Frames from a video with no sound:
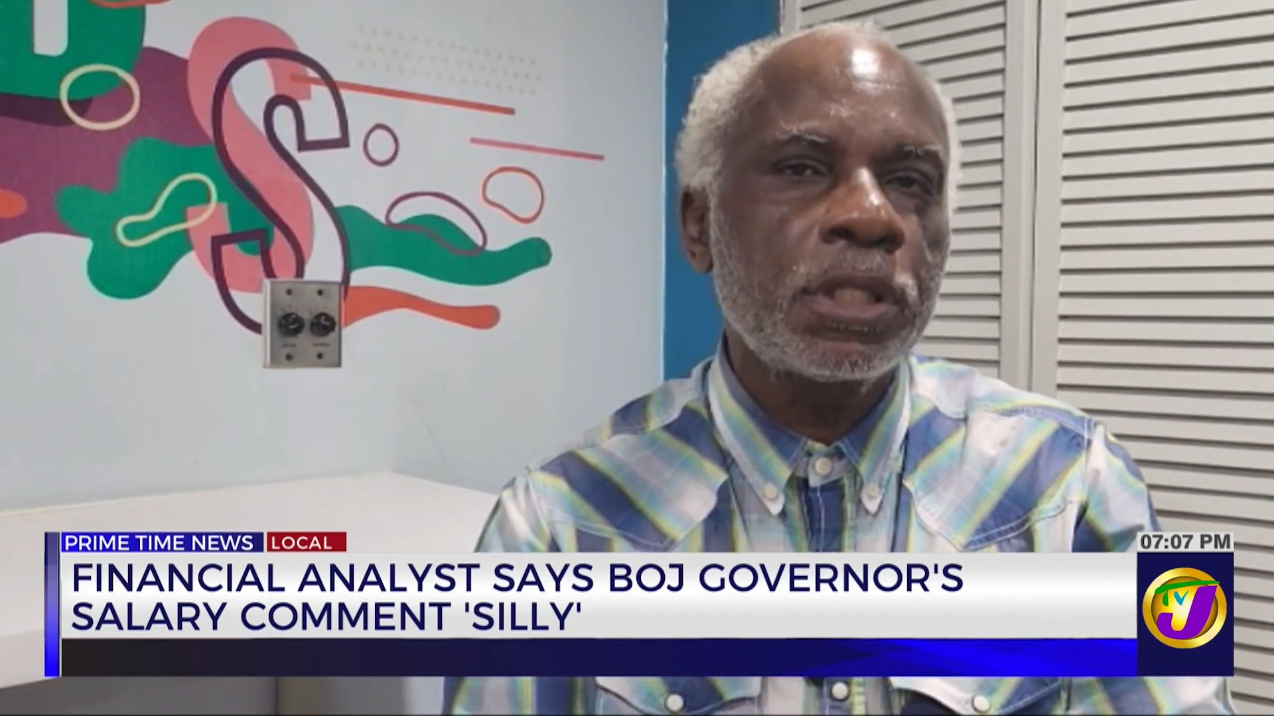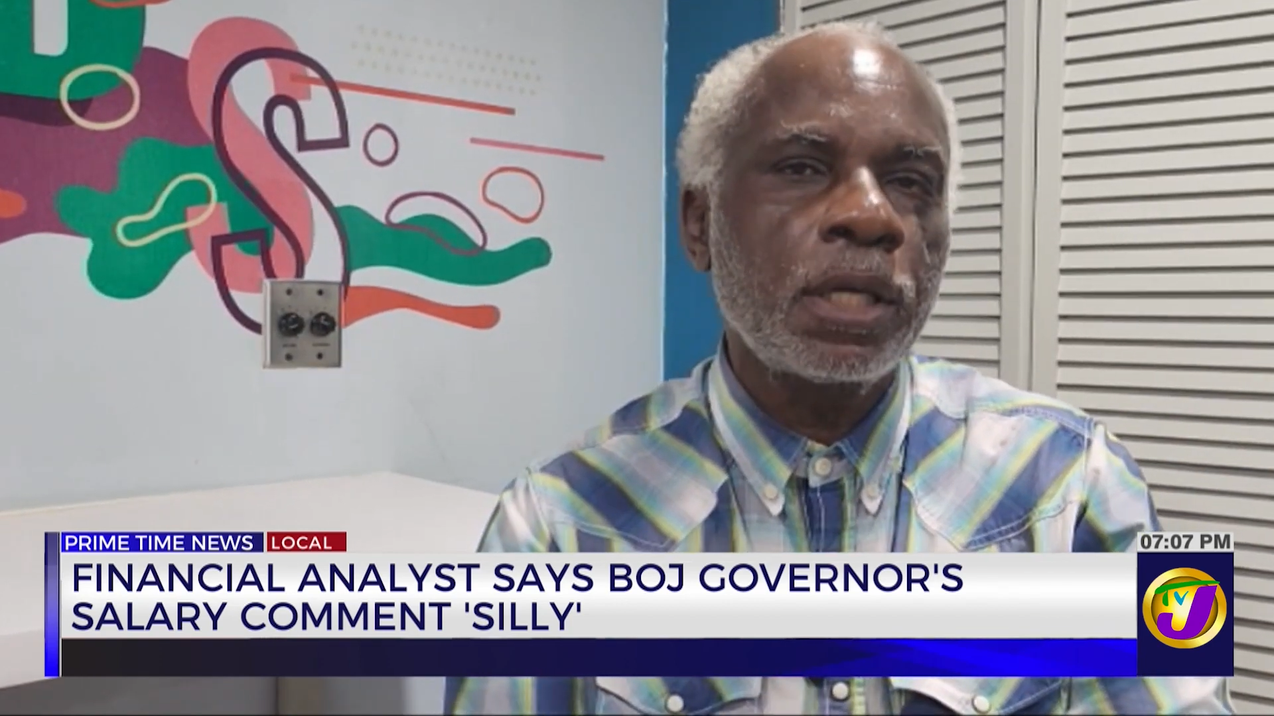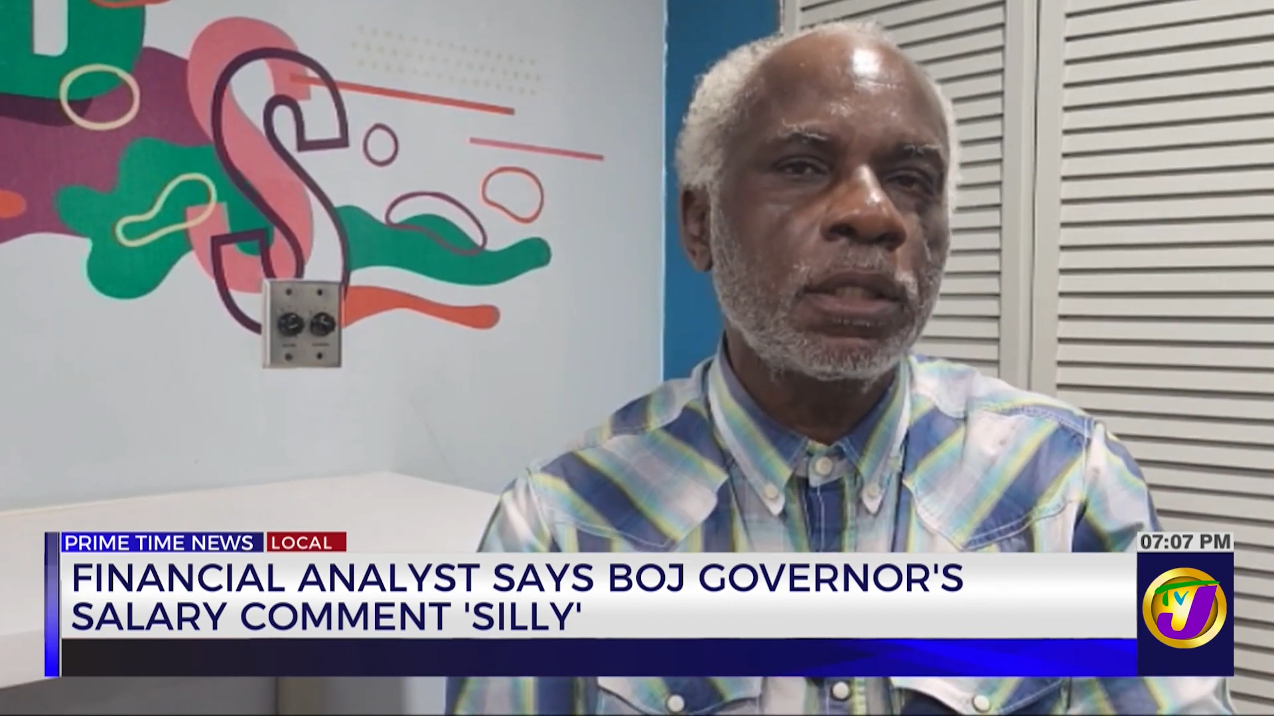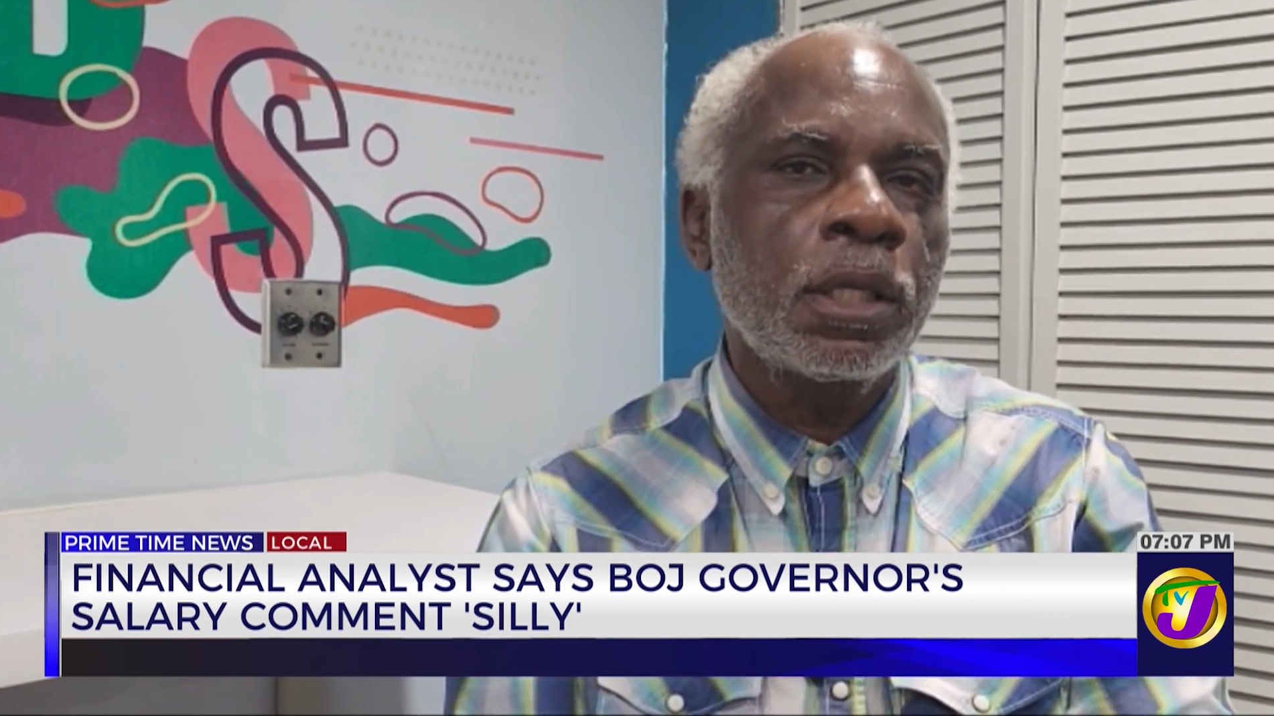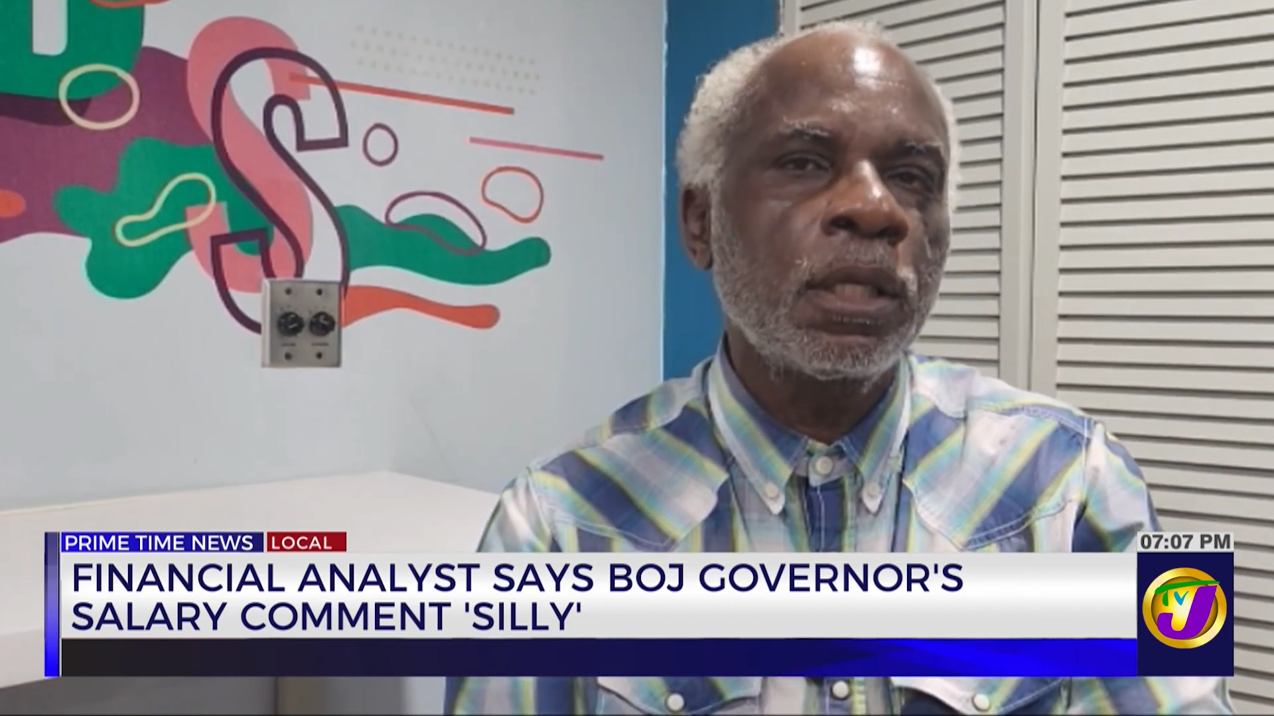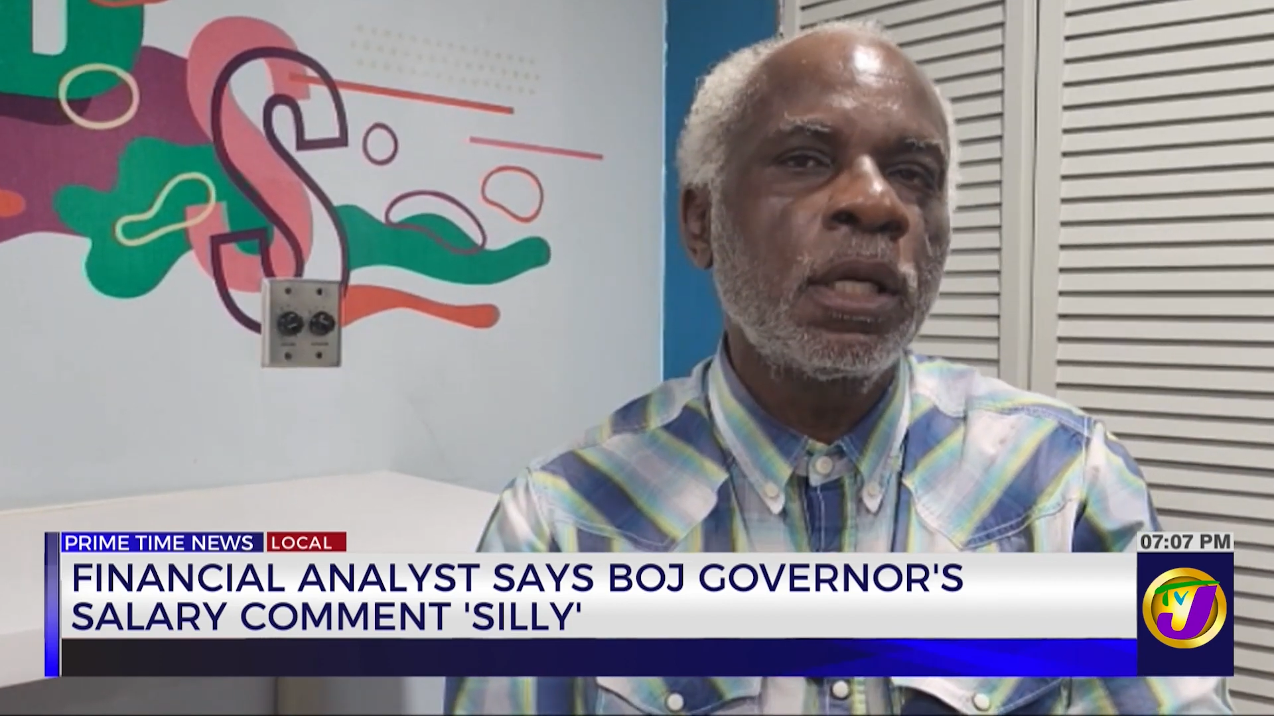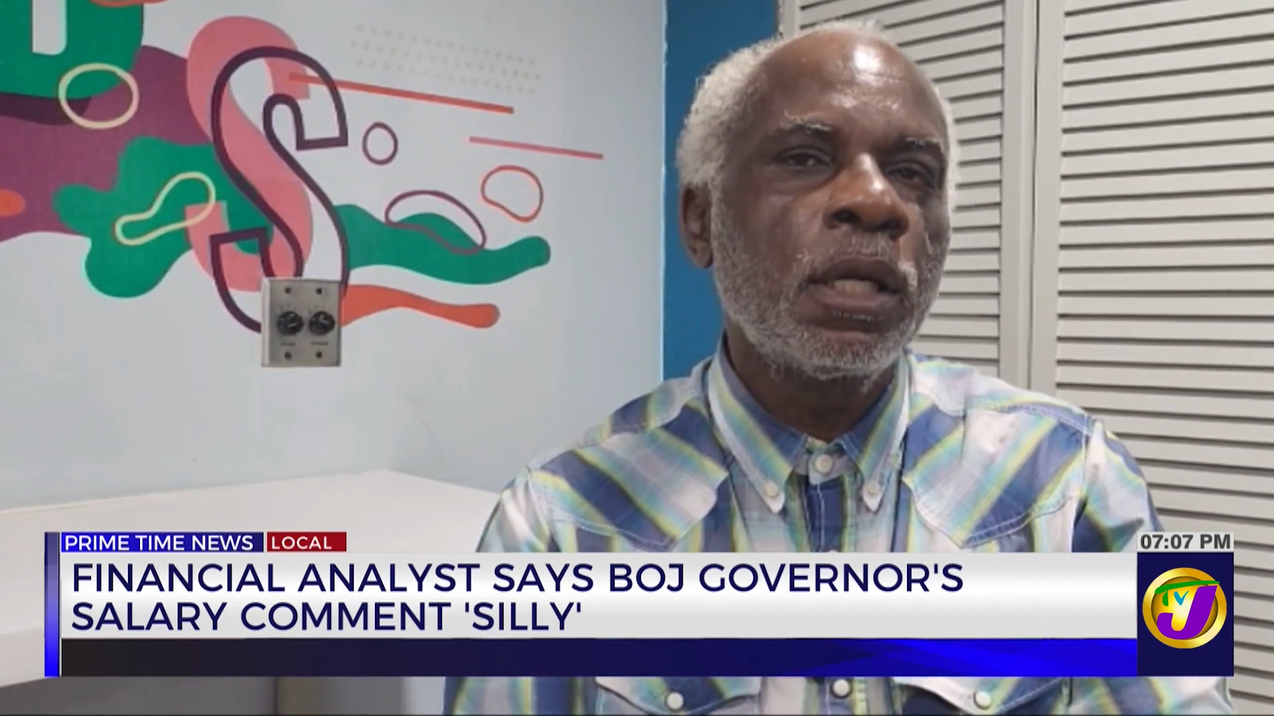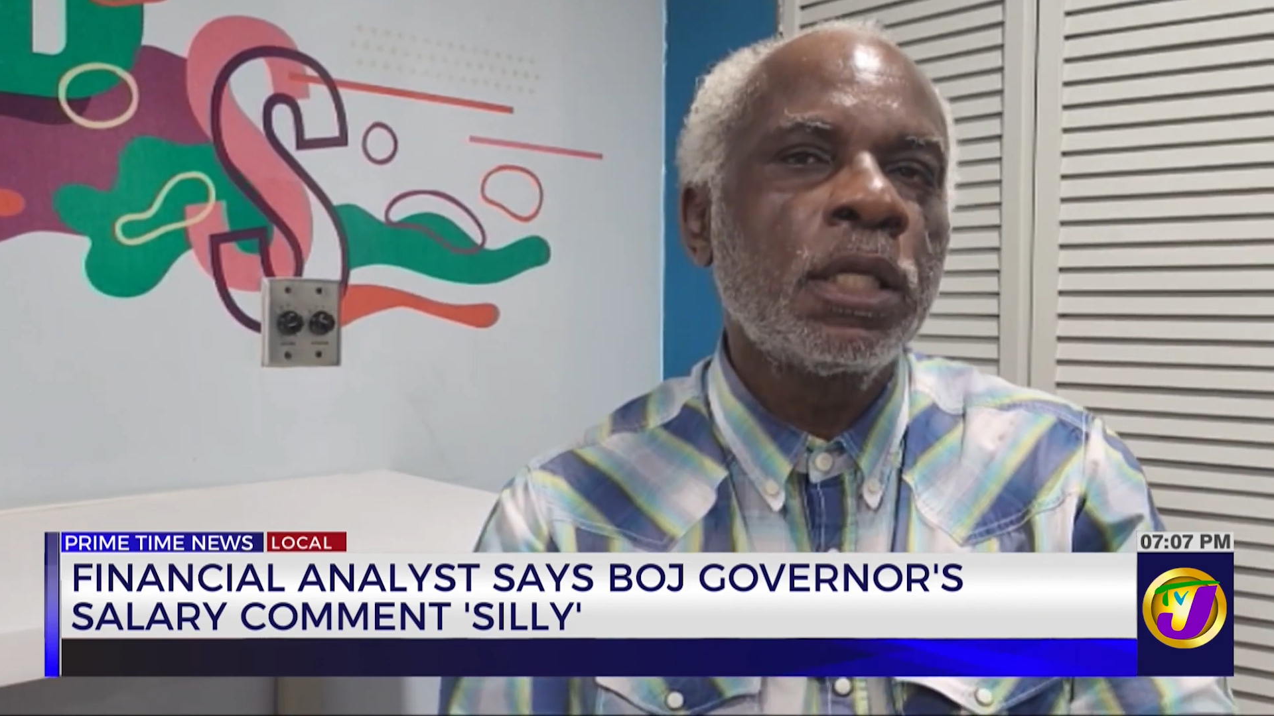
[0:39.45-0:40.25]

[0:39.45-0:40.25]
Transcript: sector,